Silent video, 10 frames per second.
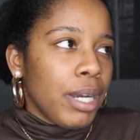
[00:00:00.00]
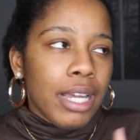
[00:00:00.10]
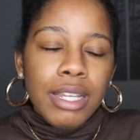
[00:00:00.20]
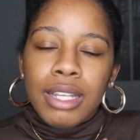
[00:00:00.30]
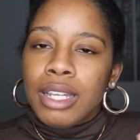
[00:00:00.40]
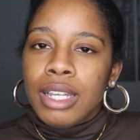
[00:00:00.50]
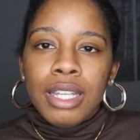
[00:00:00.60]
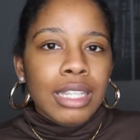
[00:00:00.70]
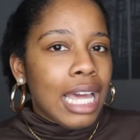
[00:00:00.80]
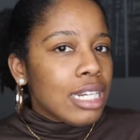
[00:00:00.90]
But
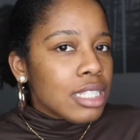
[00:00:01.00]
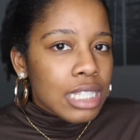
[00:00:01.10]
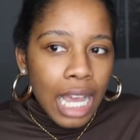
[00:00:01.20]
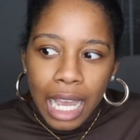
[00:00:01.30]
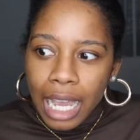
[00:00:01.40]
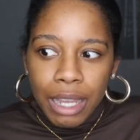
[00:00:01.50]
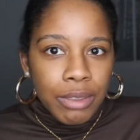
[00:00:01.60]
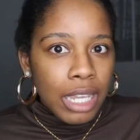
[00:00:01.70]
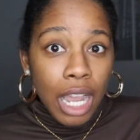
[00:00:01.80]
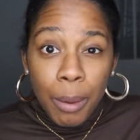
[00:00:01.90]
that is not how
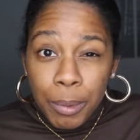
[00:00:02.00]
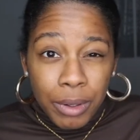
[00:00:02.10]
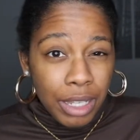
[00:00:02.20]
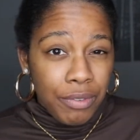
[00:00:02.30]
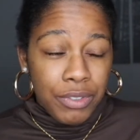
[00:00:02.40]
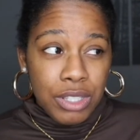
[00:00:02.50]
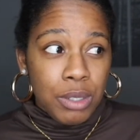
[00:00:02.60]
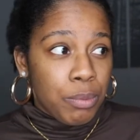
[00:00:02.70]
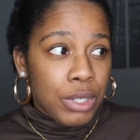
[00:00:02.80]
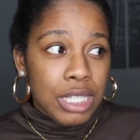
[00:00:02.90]
they operate for
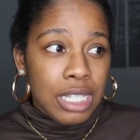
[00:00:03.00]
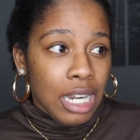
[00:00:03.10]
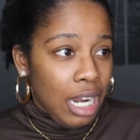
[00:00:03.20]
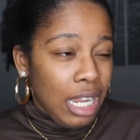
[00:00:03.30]
some reason.